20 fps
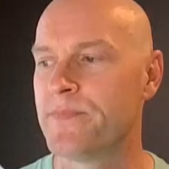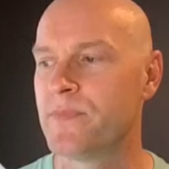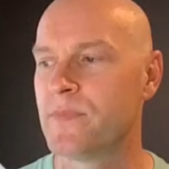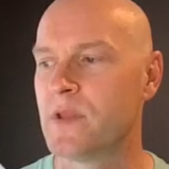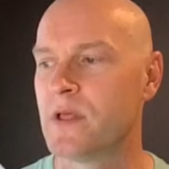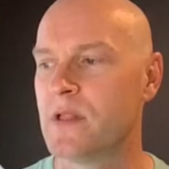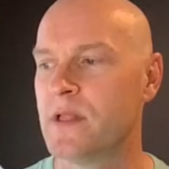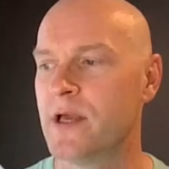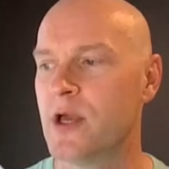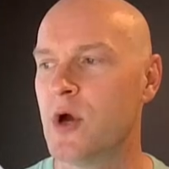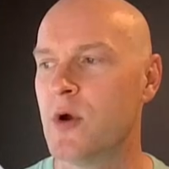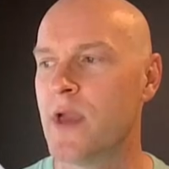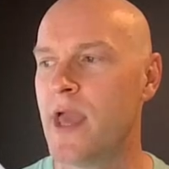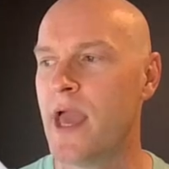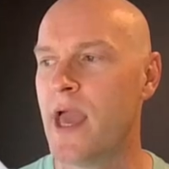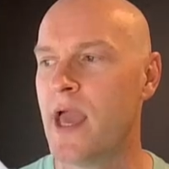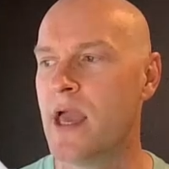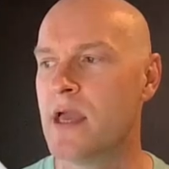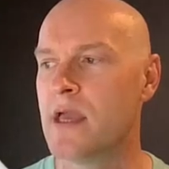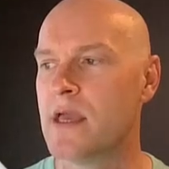Click
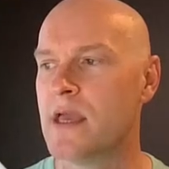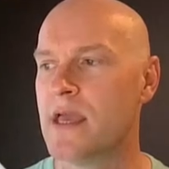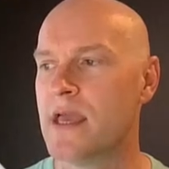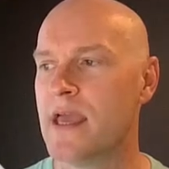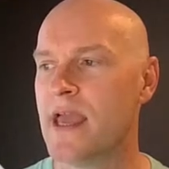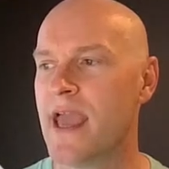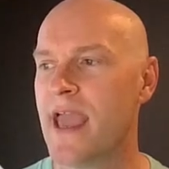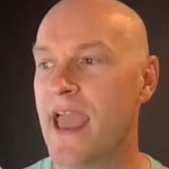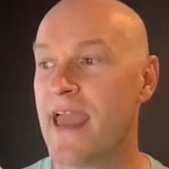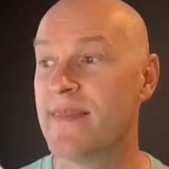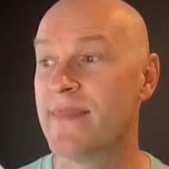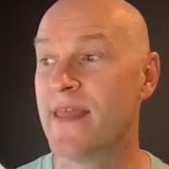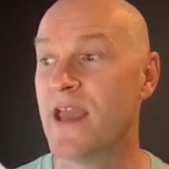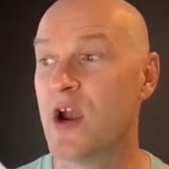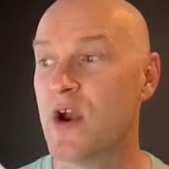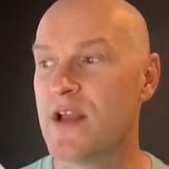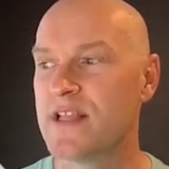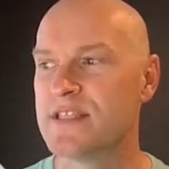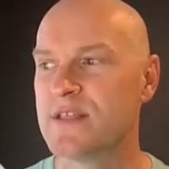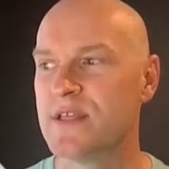OK. And
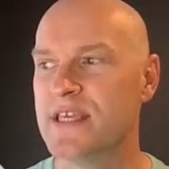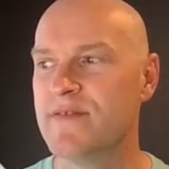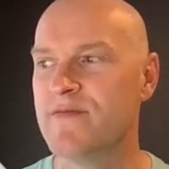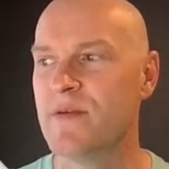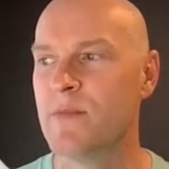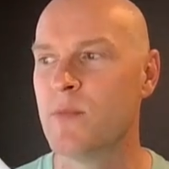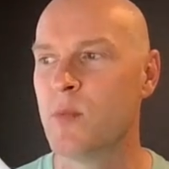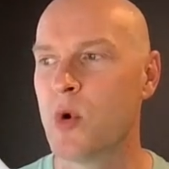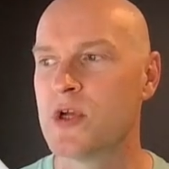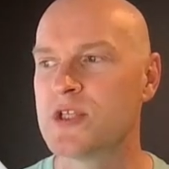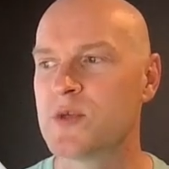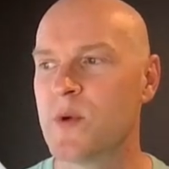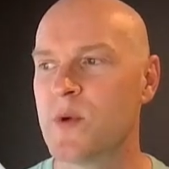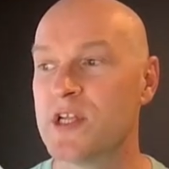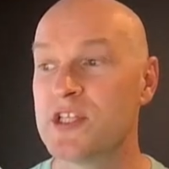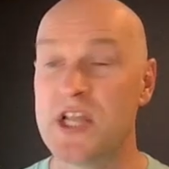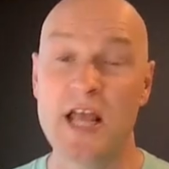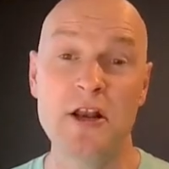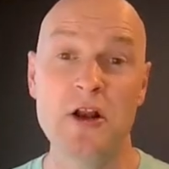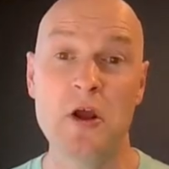there it's even more
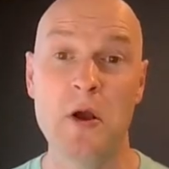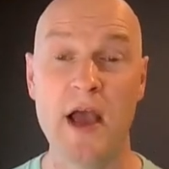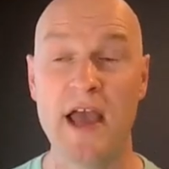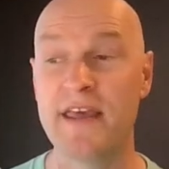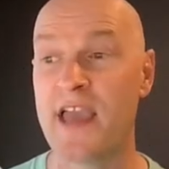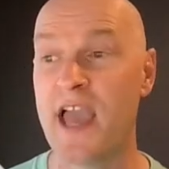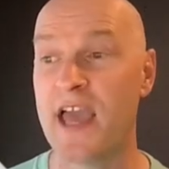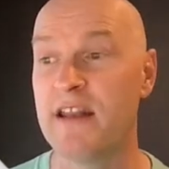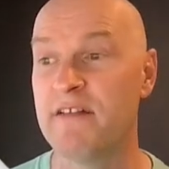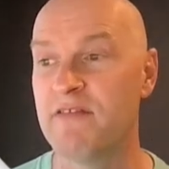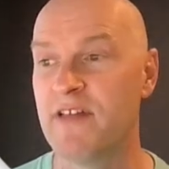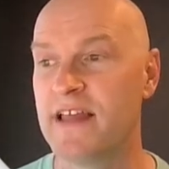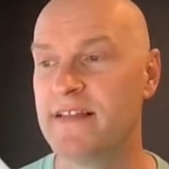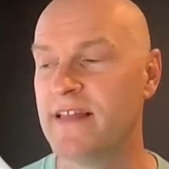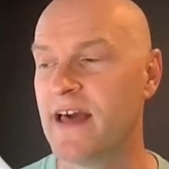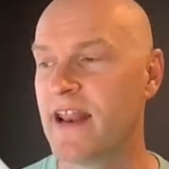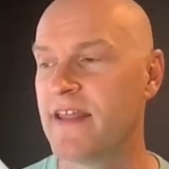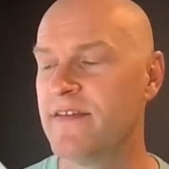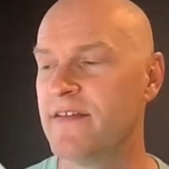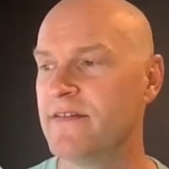squished. I don't know, I kind of like
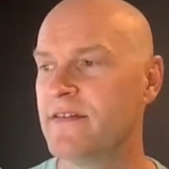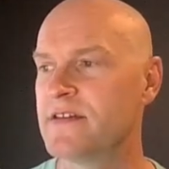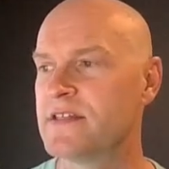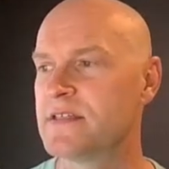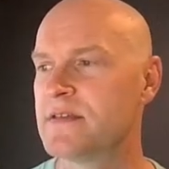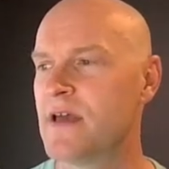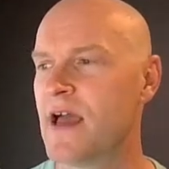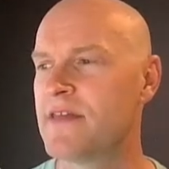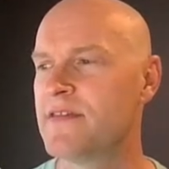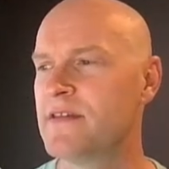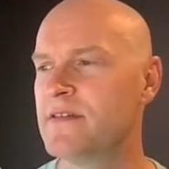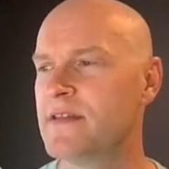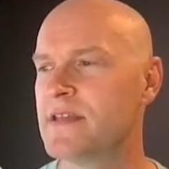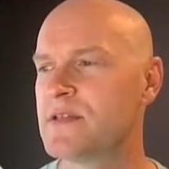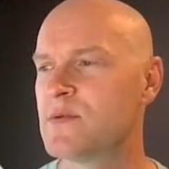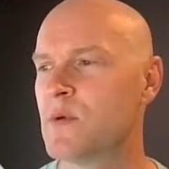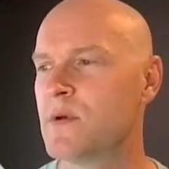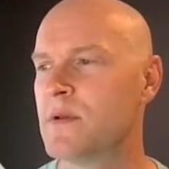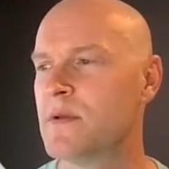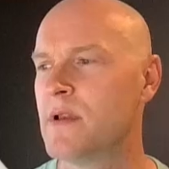that. I think
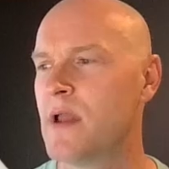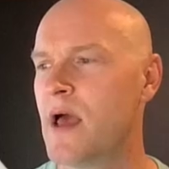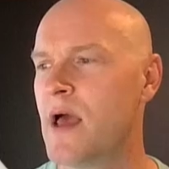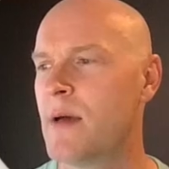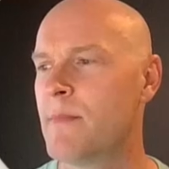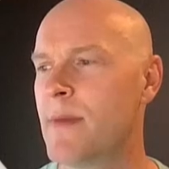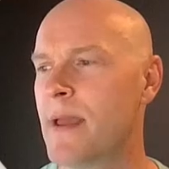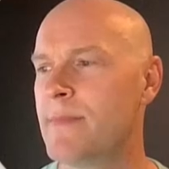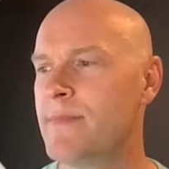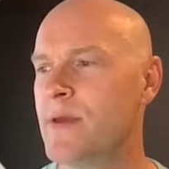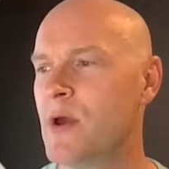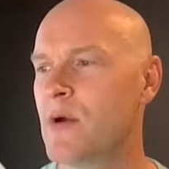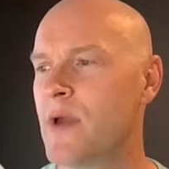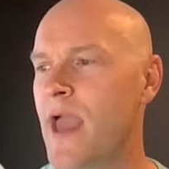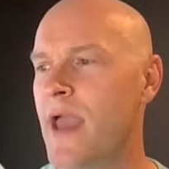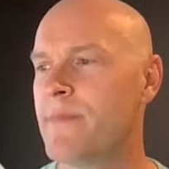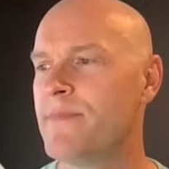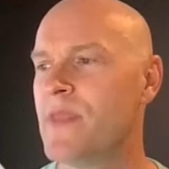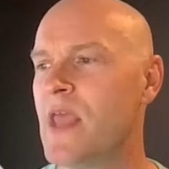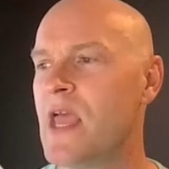this one might be
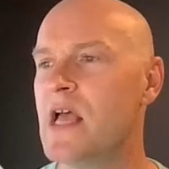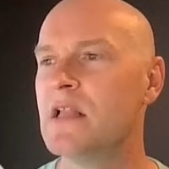okay.